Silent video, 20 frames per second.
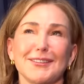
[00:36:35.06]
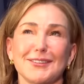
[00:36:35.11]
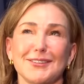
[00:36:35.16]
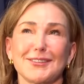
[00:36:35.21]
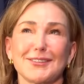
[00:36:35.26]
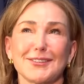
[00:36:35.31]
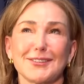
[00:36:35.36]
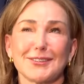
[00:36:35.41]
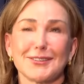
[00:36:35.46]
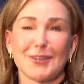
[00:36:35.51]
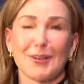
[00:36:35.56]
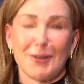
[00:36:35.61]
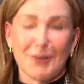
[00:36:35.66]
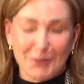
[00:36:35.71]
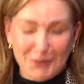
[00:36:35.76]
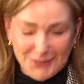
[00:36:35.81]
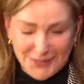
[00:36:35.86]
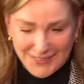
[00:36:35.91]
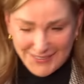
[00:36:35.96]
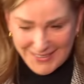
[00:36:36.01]
so
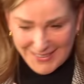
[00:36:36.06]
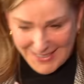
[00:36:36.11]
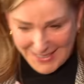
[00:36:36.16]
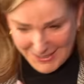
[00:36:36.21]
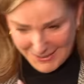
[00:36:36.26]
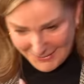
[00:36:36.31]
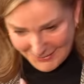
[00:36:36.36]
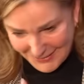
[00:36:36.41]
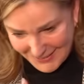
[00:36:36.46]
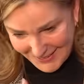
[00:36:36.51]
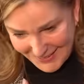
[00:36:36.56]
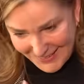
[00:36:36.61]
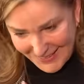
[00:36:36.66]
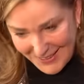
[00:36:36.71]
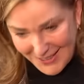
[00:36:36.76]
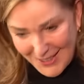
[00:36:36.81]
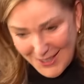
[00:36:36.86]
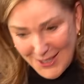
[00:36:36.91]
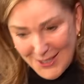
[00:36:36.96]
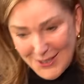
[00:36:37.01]
relieved,
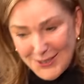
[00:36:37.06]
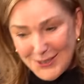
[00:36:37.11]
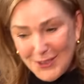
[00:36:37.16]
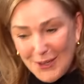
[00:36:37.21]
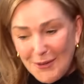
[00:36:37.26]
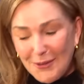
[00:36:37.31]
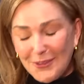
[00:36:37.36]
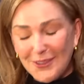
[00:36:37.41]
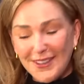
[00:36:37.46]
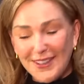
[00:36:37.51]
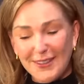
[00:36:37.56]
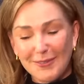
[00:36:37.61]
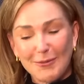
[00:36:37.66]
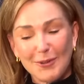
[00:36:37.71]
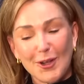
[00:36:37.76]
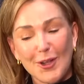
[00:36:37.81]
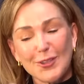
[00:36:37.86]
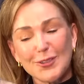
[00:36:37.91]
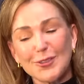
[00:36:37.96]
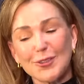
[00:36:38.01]
so relieved. But
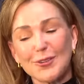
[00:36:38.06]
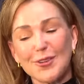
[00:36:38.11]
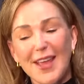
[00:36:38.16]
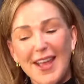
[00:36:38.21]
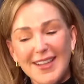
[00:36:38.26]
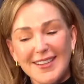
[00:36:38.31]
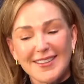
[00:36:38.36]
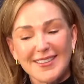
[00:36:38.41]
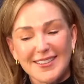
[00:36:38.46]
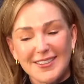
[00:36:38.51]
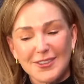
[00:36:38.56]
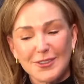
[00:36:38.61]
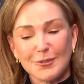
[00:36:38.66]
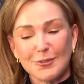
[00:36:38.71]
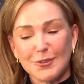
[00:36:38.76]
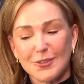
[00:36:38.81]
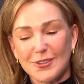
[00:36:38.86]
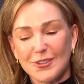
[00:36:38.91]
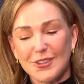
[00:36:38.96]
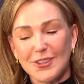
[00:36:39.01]
also, that's she
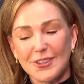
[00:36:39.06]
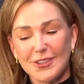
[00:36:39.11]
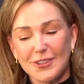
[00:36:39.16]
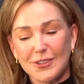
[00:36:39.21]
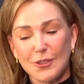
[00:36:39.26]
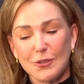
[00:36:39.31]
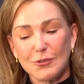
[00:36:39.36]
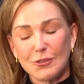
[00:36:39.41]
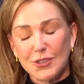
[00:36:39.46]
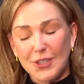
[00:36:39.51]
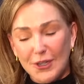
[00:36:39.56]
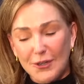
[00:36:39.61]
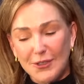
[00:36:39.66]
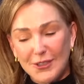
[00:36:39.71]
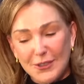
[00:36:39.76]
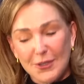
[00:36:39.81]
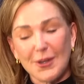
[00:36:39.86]
was just so generous.